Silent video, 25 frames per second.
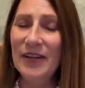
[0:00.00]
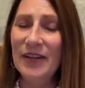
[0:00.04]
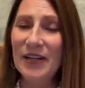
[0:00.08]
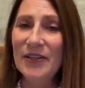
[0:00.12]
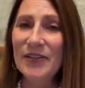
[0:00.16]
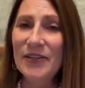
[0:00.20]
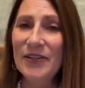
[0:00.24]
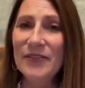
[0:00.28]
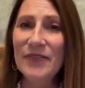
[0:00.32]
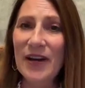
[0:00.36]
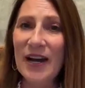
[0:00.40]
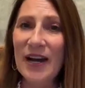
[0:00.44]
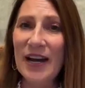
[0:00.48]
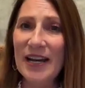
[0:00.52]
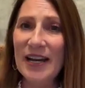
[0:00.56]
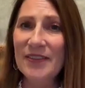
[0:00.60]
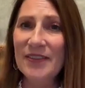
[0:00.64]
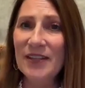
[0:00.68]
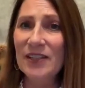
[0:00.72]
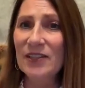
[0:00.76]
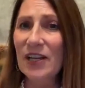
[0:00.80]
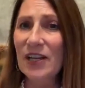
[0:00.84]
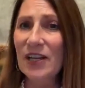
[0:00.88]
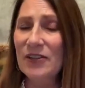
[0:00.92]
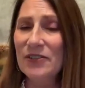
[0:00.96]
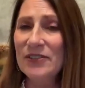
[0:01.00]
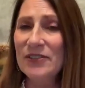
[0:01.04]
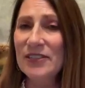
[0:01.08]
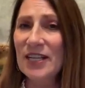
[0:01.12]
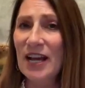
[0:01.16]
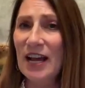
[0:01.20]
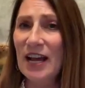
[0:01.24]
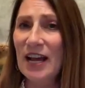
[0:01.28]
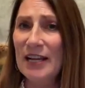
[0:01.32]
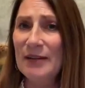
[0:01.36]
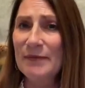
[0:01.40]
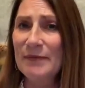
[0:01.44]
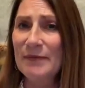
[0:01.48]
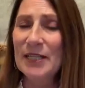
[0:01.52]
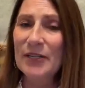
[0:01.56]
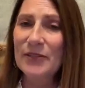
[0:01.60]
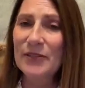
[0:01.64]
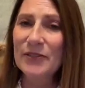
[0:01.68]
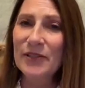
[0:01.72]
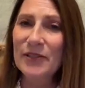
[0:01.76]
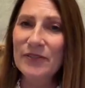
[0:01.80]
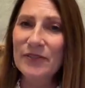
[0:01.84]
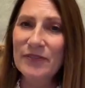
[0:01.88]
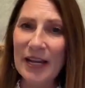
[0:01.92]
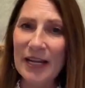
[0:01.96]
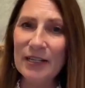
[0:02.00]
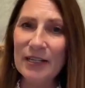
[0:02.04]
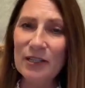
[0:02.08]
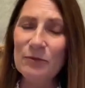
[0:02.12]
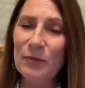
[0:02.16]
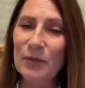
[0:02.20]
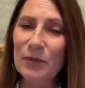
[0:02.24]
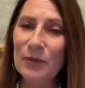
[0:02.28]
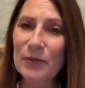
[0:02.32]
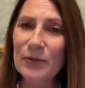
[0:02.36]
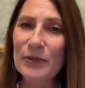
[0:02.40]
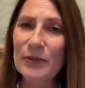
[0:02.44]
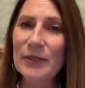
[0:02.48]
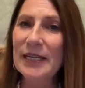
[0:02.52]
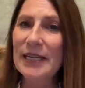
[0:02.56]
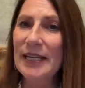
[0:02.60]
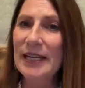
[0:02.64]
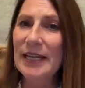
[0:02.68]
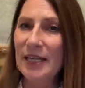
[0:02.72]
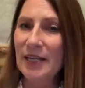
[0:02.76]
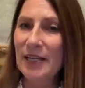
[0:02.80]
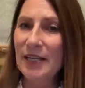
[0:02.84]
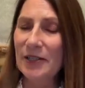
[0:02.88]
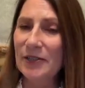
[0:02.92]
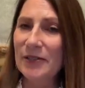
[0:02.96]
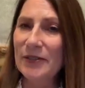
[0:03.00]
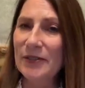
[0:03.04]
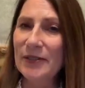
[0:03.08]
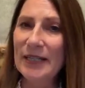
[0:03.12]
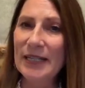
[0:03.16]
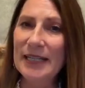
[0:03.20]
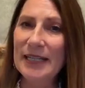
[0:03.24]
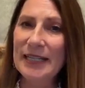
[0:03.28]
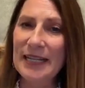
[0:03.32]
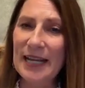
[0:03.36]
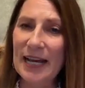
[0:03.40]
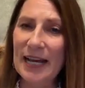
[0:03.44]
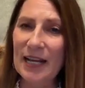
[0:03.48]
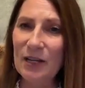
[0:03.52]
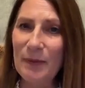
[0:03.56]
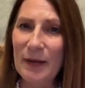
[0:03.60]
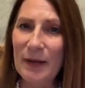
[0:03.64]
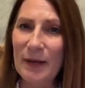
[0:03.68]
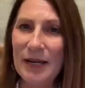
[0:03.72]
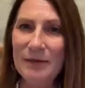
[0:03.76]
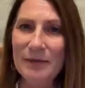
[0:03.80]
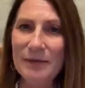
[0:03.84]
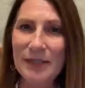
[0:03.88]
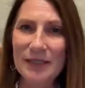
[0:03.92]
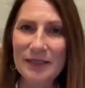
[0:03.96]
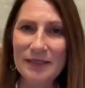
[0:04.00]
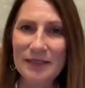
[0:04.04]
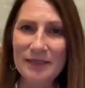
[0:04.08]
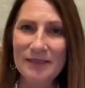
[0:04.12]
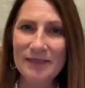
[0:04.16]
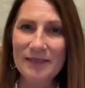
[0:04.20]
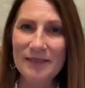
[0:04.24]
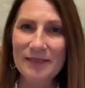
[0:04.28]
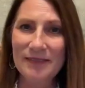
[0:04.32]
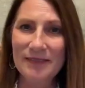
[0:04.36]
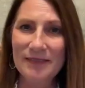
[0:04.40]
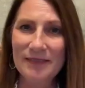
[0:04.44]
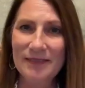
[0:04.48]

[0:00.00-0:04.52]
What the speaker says: And verify the loan types that are available here in Alabama.